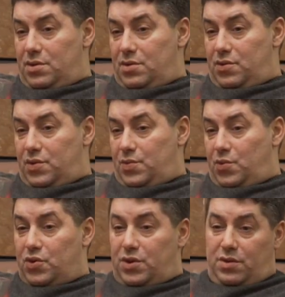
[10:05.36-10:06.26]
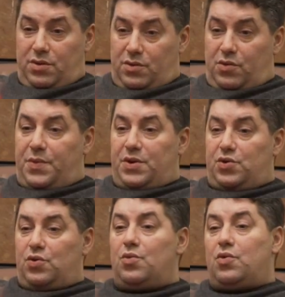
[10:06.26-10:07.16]
and put inside such a
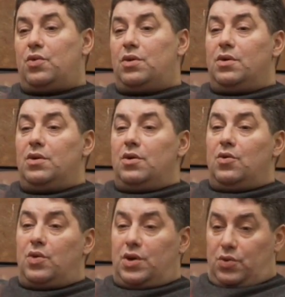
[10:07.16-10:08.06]
bulletproof plate.